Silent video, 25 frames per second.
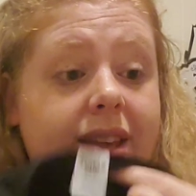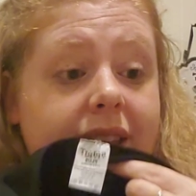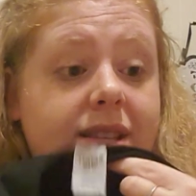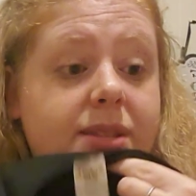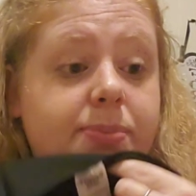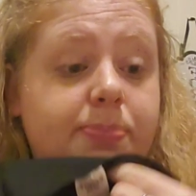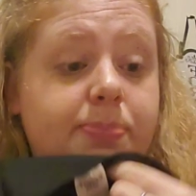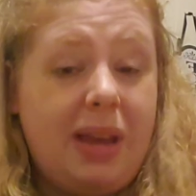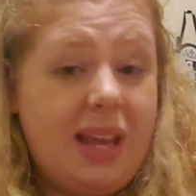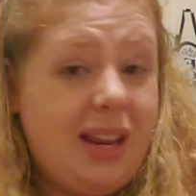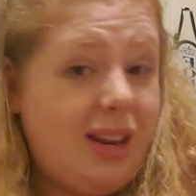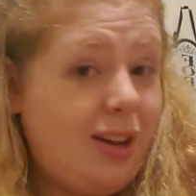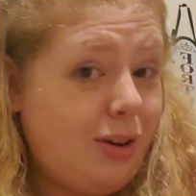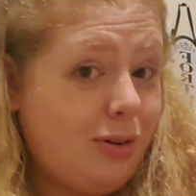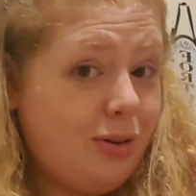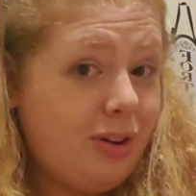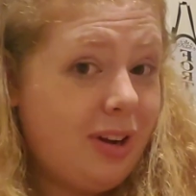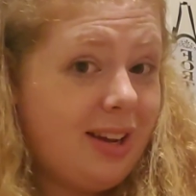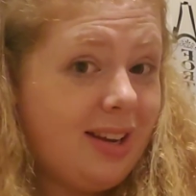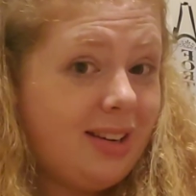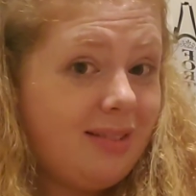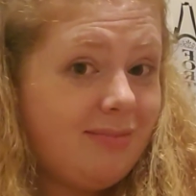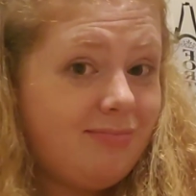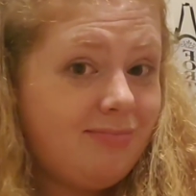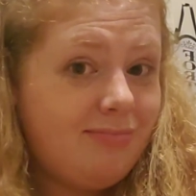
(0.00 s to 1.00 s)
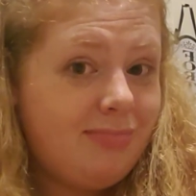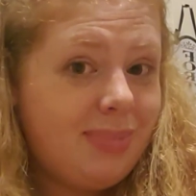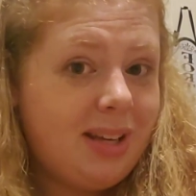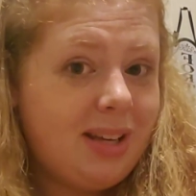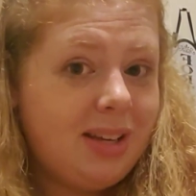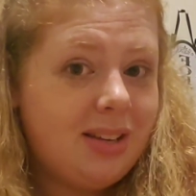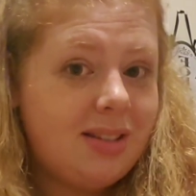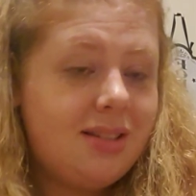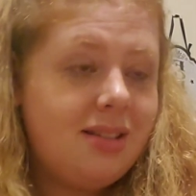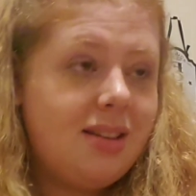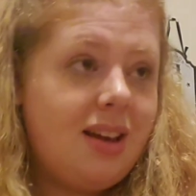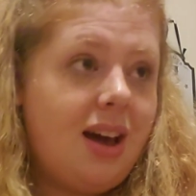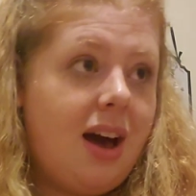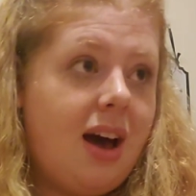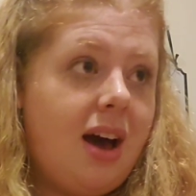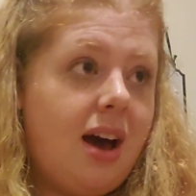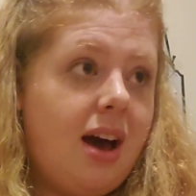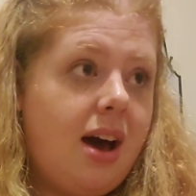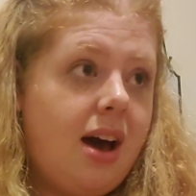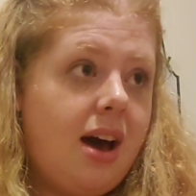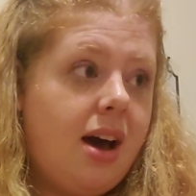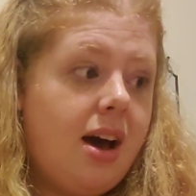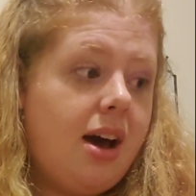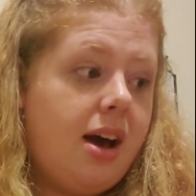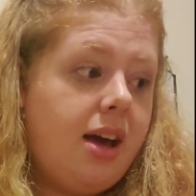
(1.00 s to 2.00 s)
is paint it green because
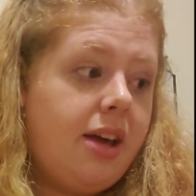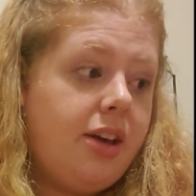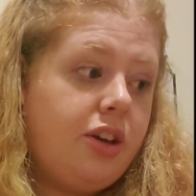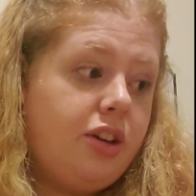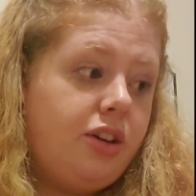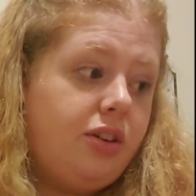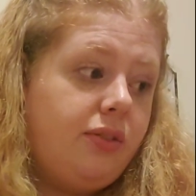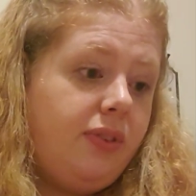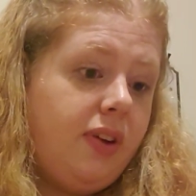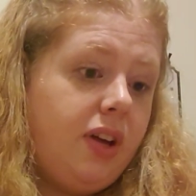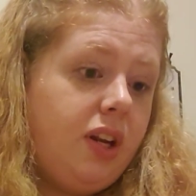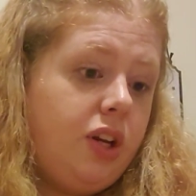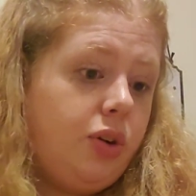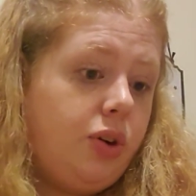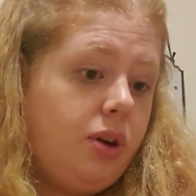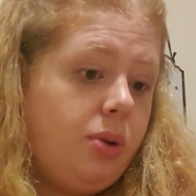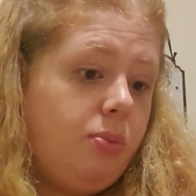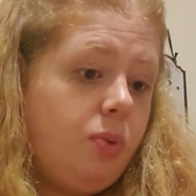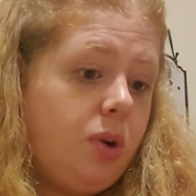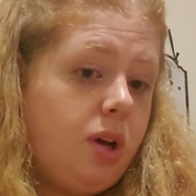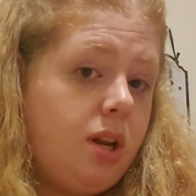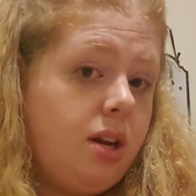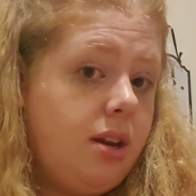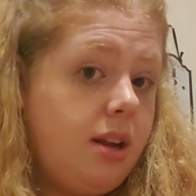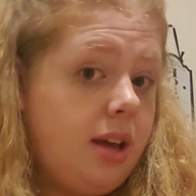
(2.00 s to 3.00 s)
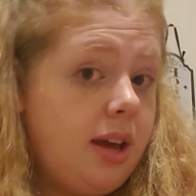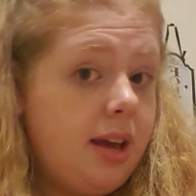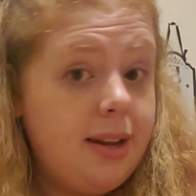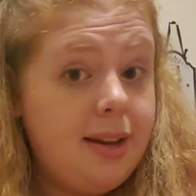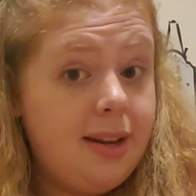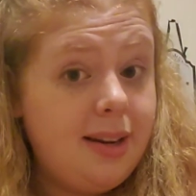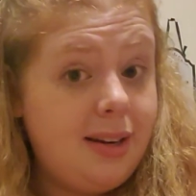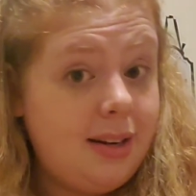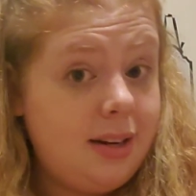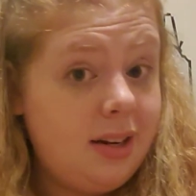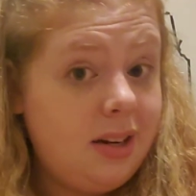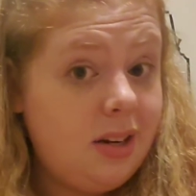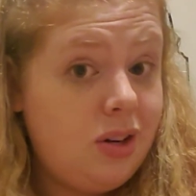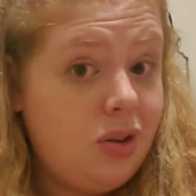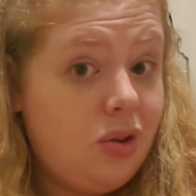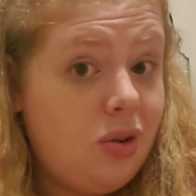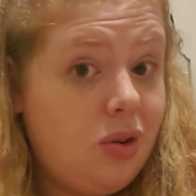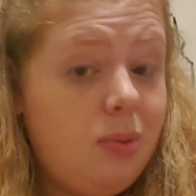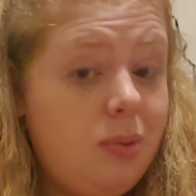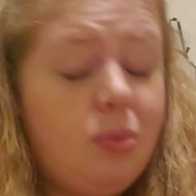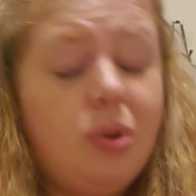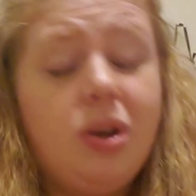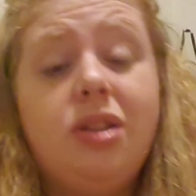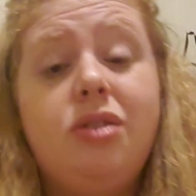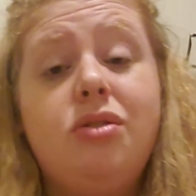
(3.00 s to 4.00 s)
I couldn't find a green one and I needed a
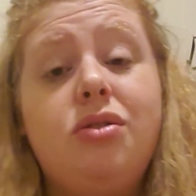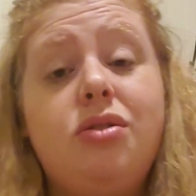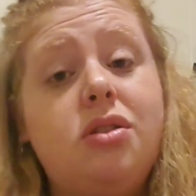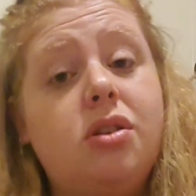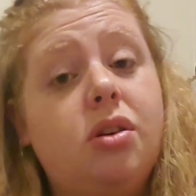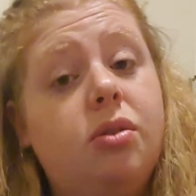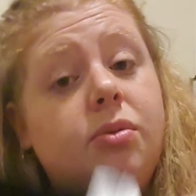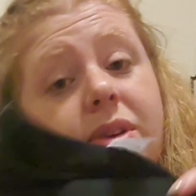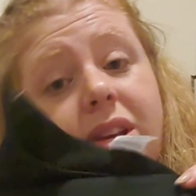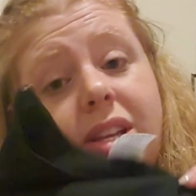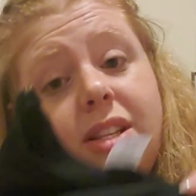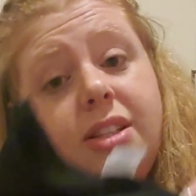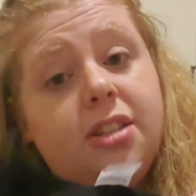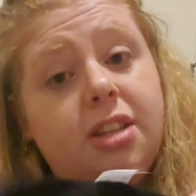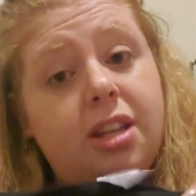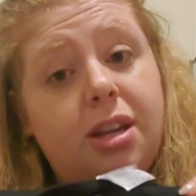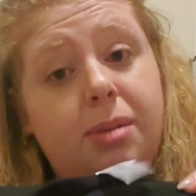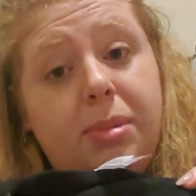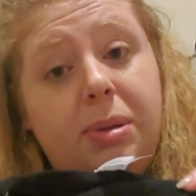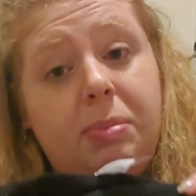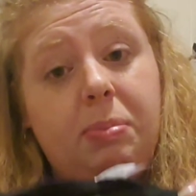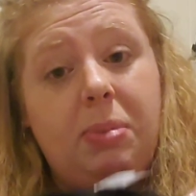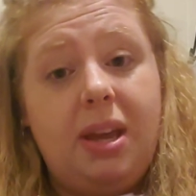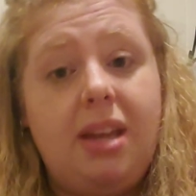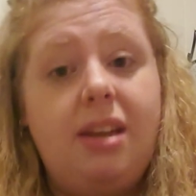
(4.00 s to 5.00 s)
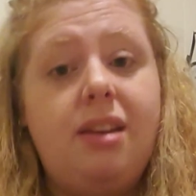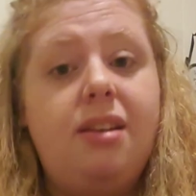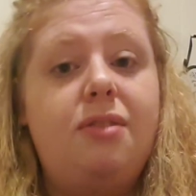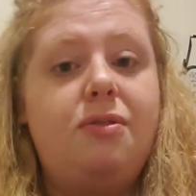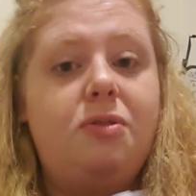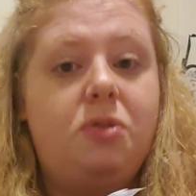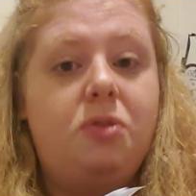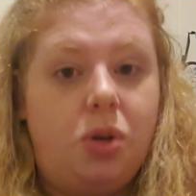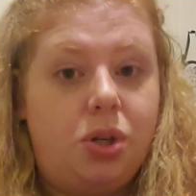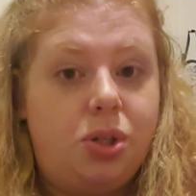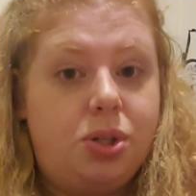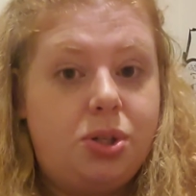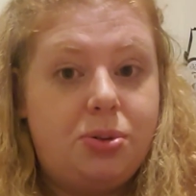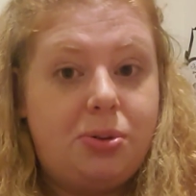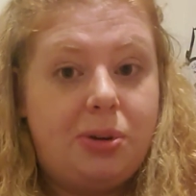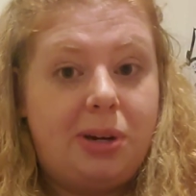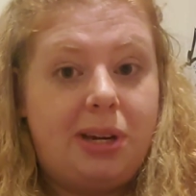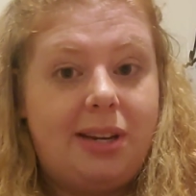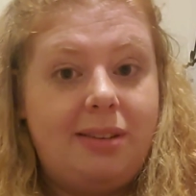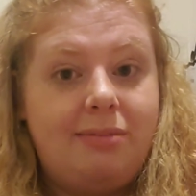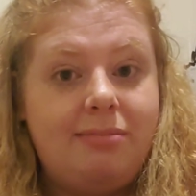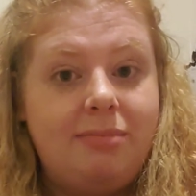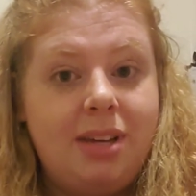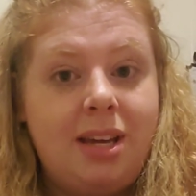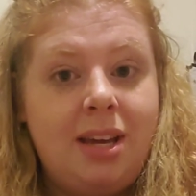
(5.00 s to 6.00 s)
green one, so it's going to be painted forest
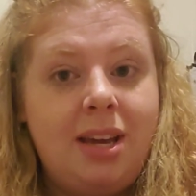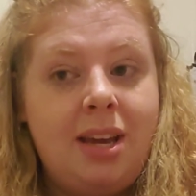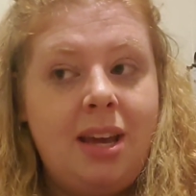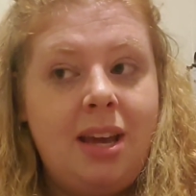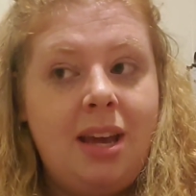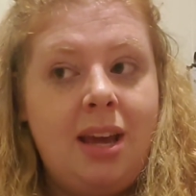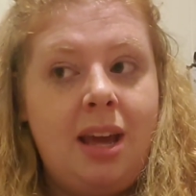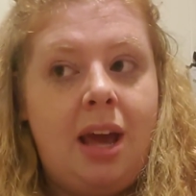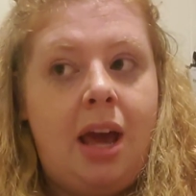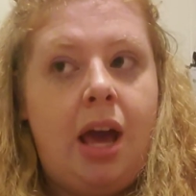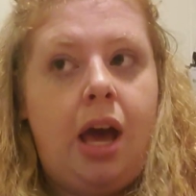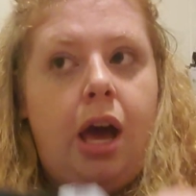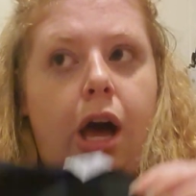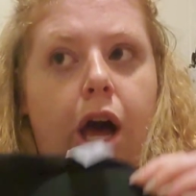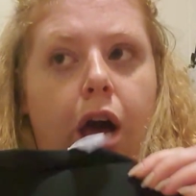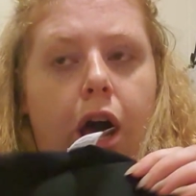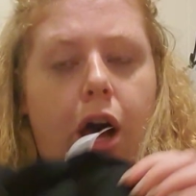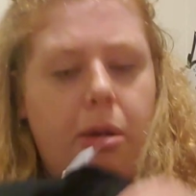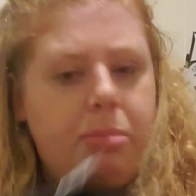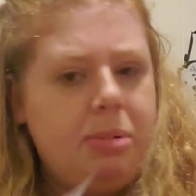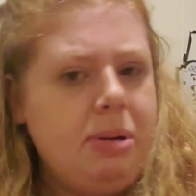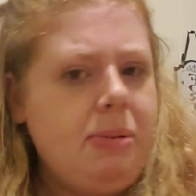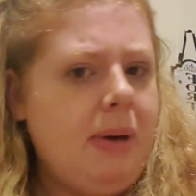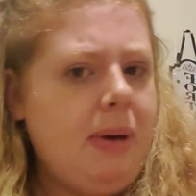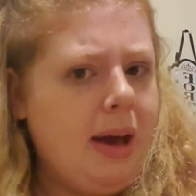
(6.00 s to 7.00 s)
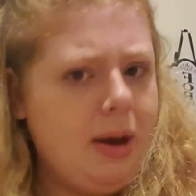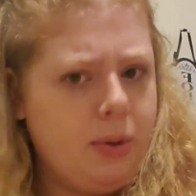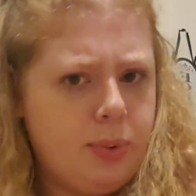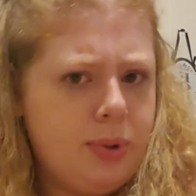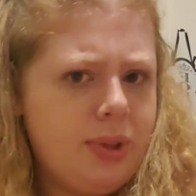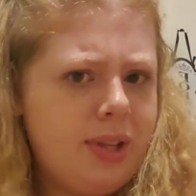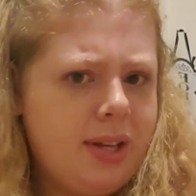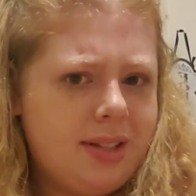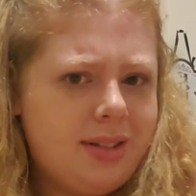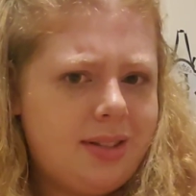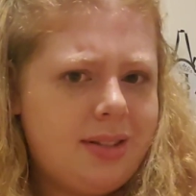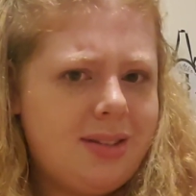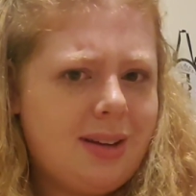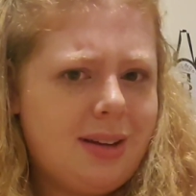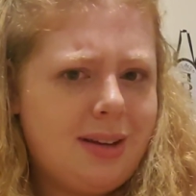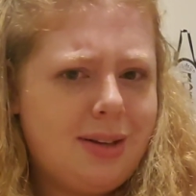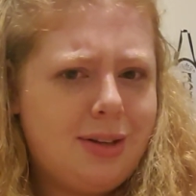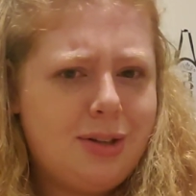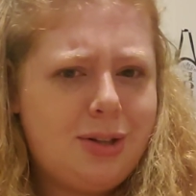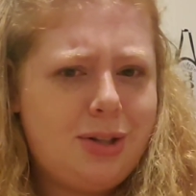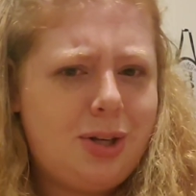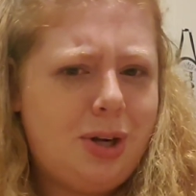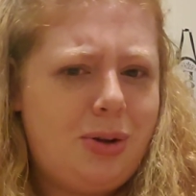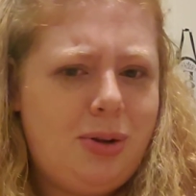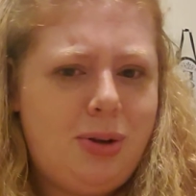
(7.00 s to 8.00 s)
green. I'll be back when that's done
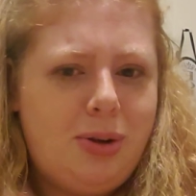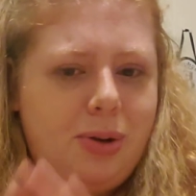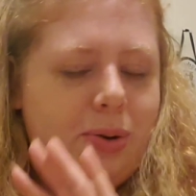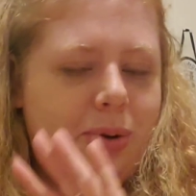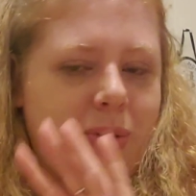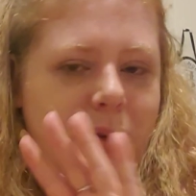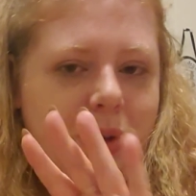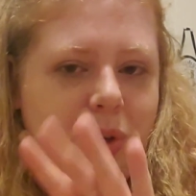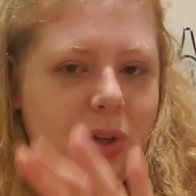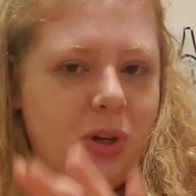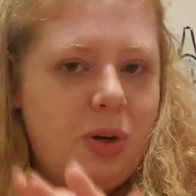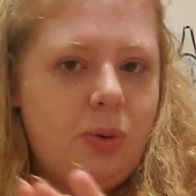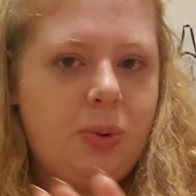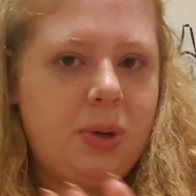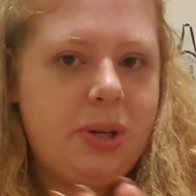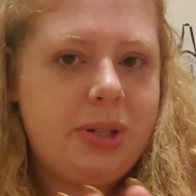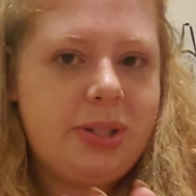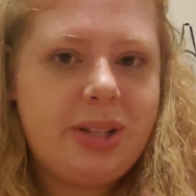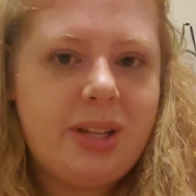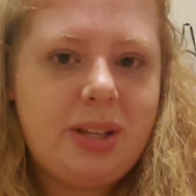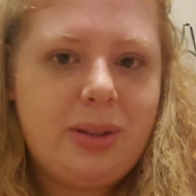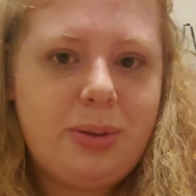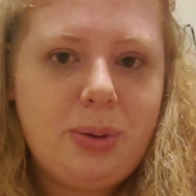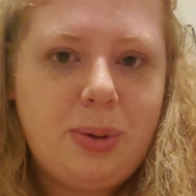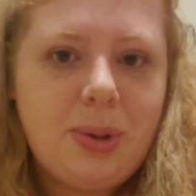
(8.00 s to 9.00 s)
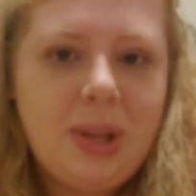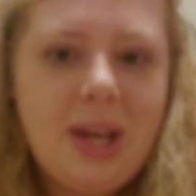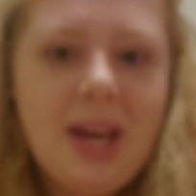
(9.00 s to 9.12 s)
to show you. You don't want to sit through